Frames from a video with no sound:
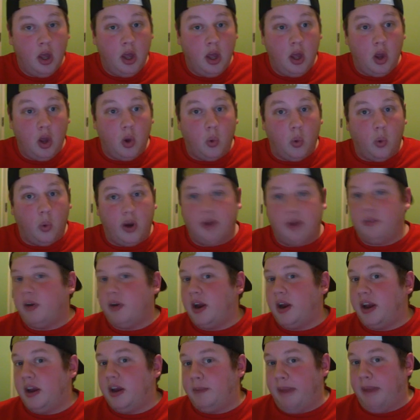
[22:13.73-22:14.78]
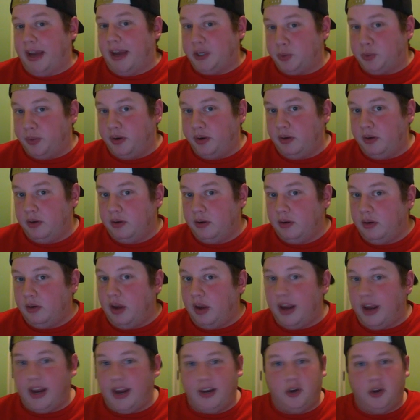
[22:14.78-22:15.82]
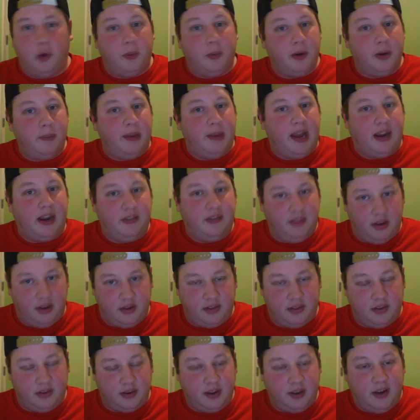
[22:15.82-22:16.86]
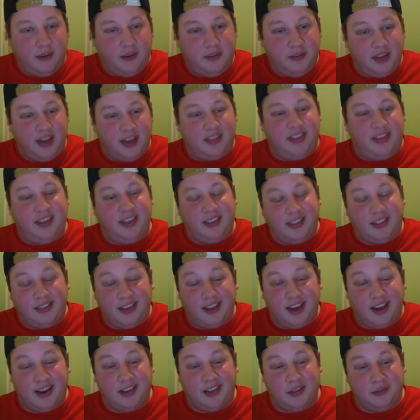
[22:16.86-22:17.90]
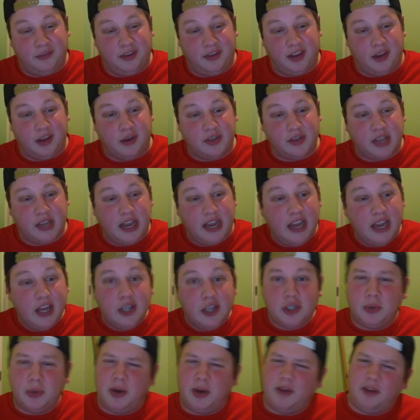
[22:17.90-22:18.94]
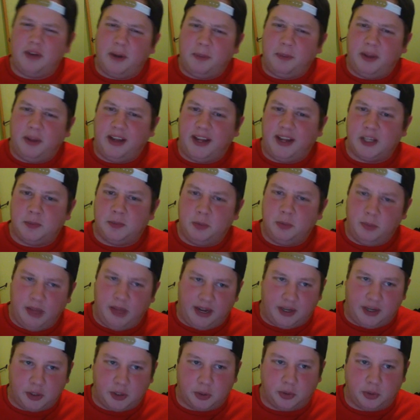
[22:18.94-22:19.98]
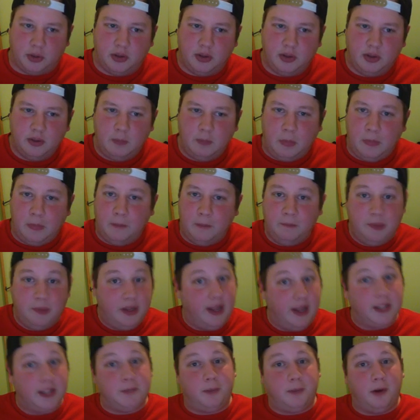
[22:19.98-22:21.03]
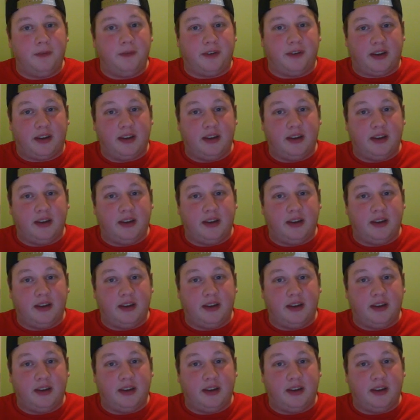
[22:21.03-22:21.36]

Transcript: Whenever I get a match win, I get to open a pack at the end of the, of the, at the end of the videos. So whenever I play against Blue-Black Control, it's perfect.